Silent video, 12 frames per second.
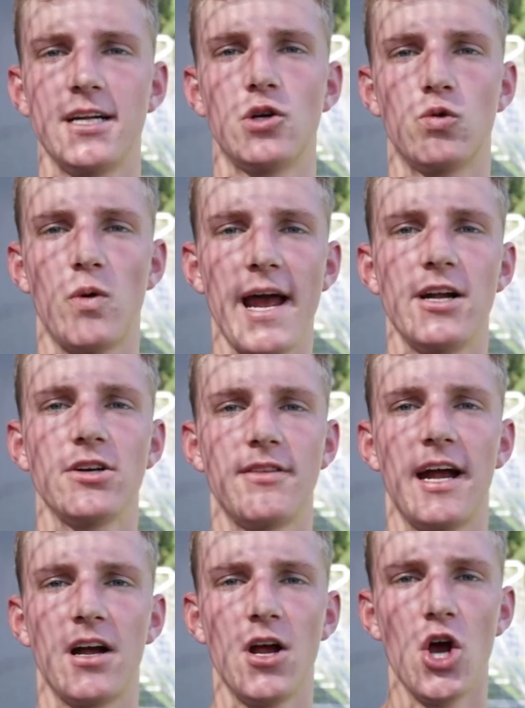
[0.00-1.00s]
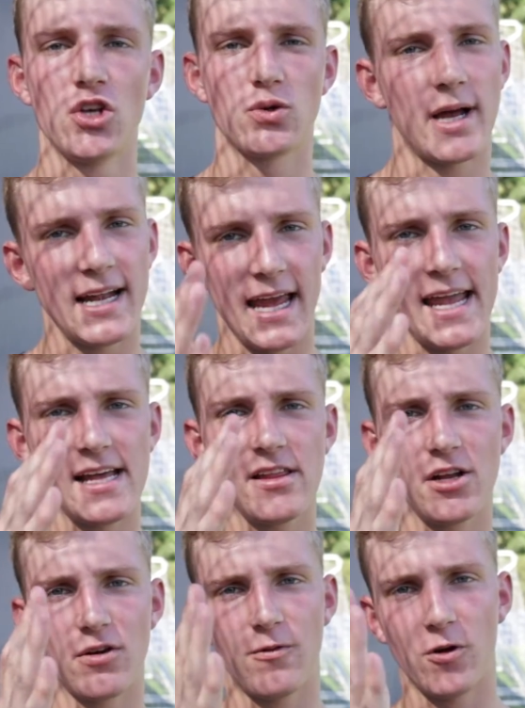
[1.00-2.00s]
to hit it right on there. So kind of
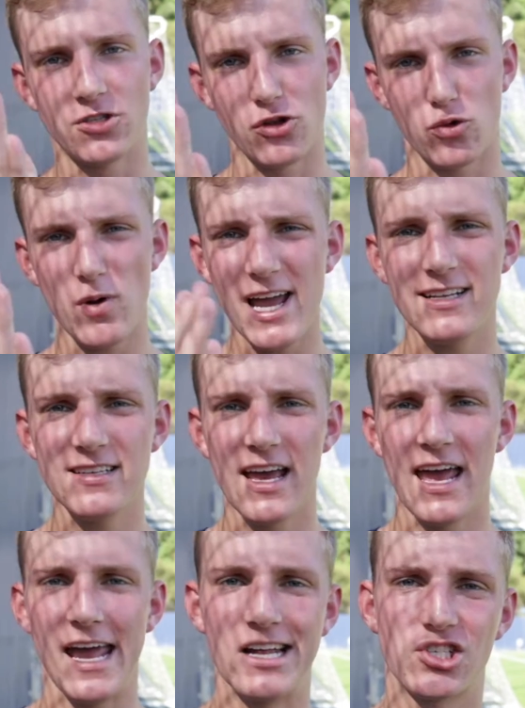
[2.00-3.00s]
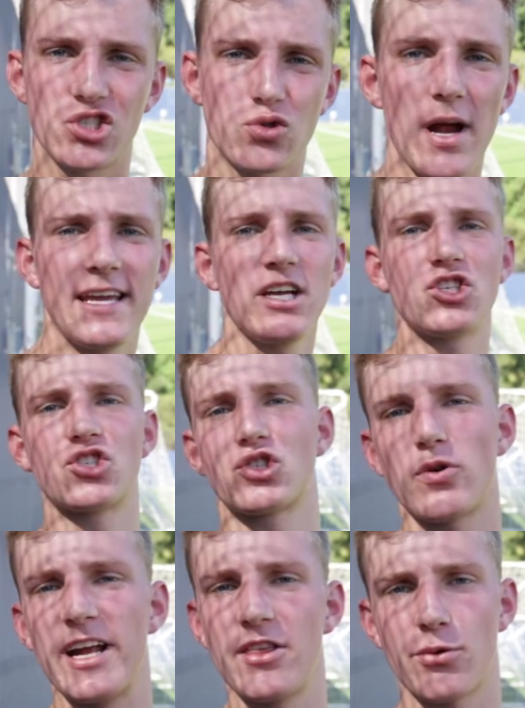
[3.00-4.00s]
angling your foot to the right and striking
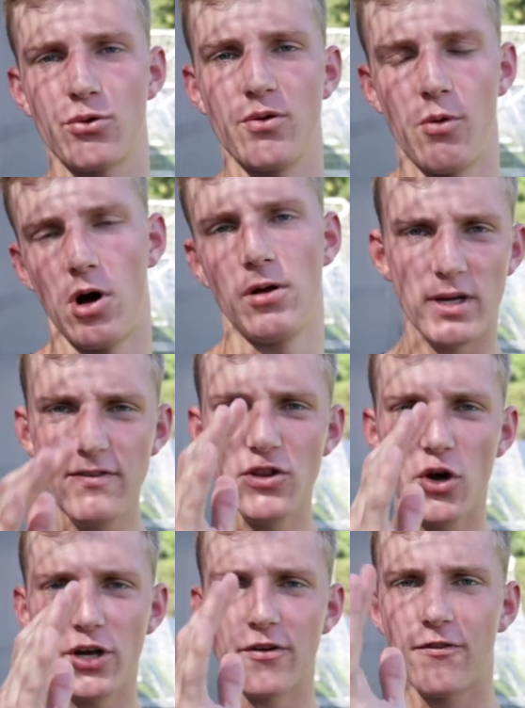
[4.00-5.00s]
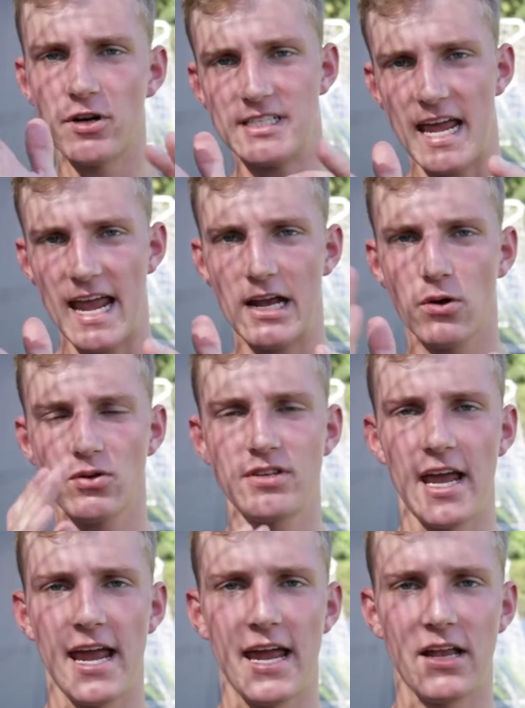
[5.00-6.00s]
straight through the ball. So even though your foot is
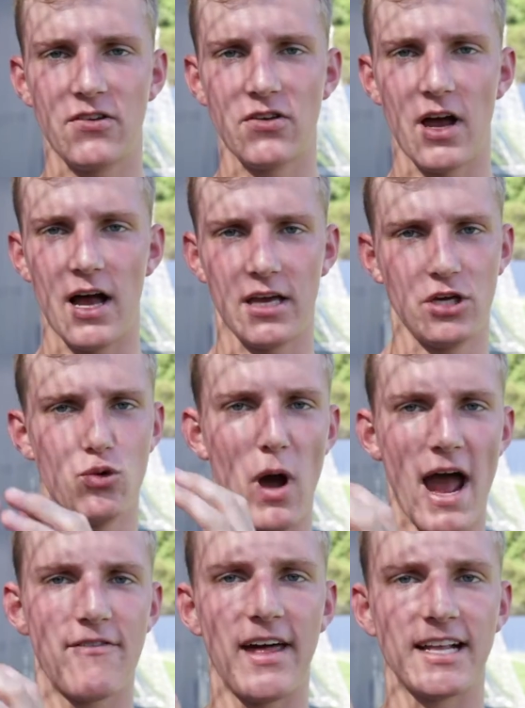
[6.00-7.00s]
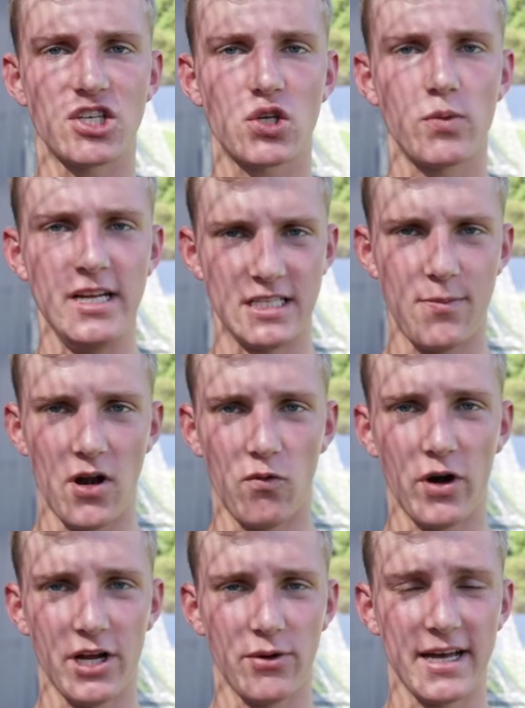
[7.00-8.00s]
angled and you have that sweet spot
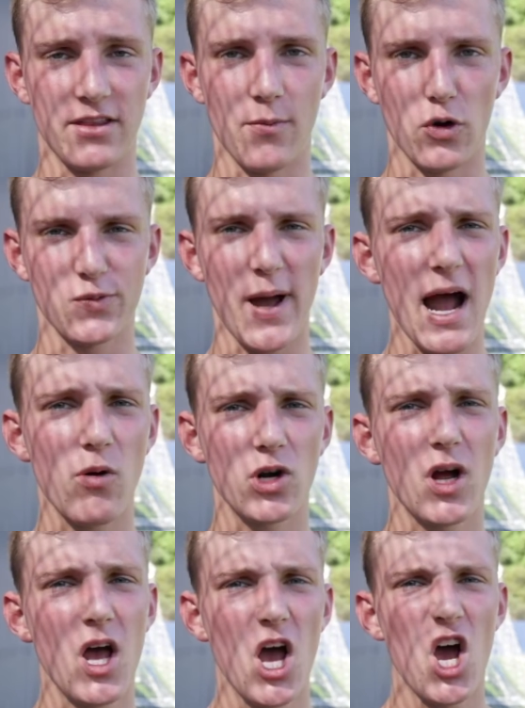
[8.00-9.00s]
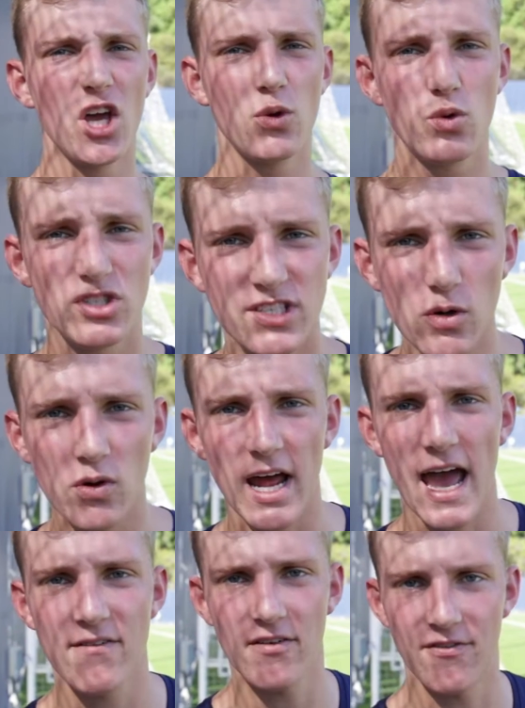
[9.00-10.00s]
of where you'll get the most power, you still
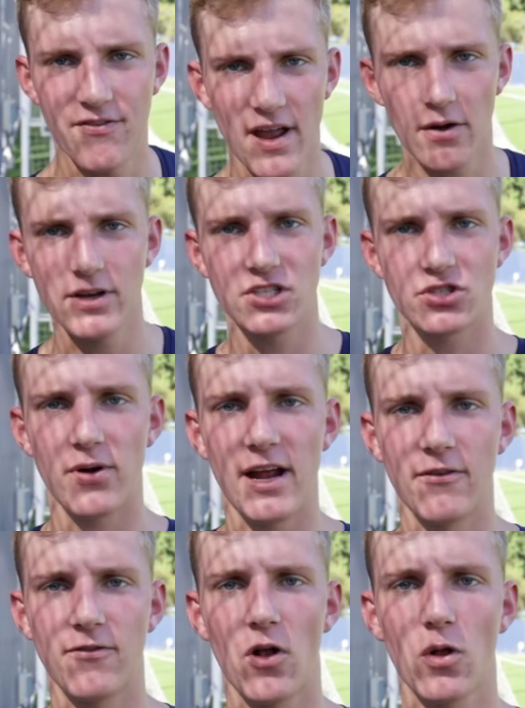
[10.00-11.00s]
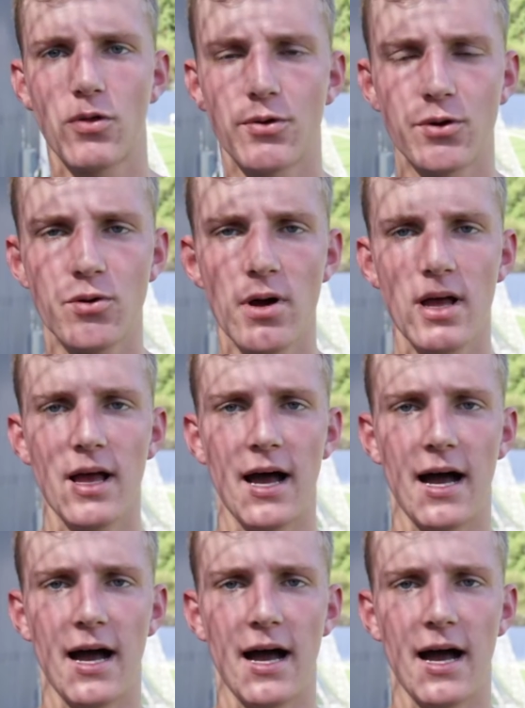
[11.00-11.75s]
want to have a very straight follow through